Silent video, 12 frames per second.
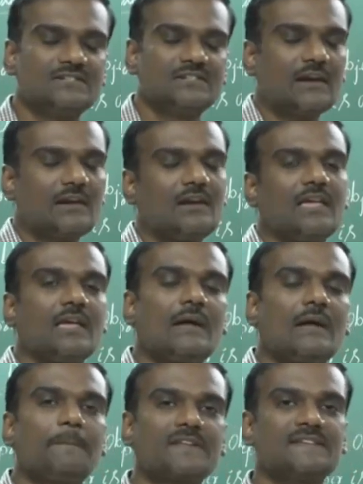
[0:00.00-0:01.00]
generally
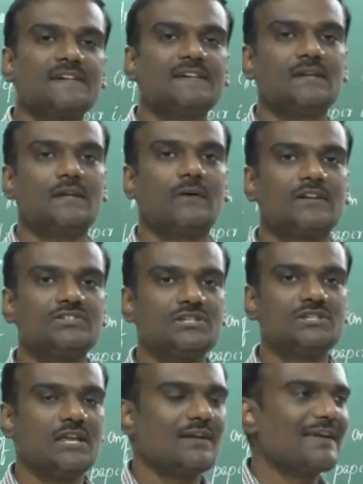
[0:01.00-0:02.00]
represent in our
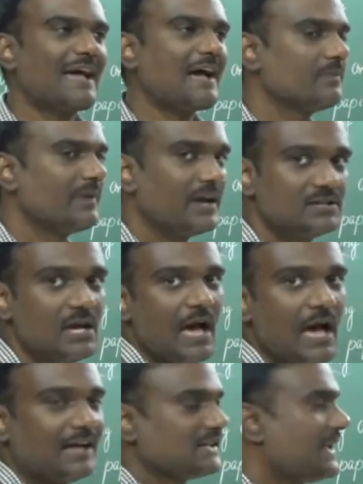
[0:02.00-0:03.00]
engineering language
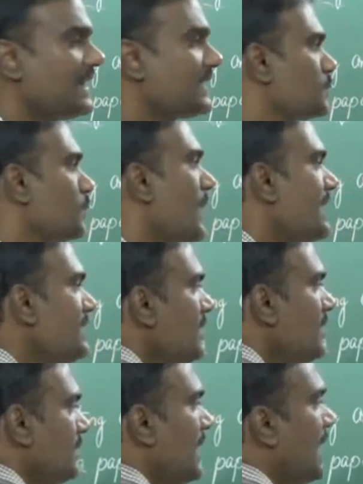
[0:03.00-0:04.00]
as an XY
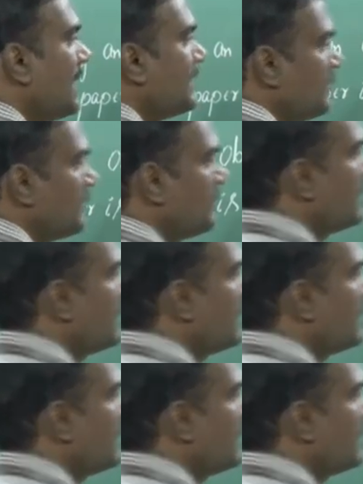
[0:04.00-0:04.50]
line.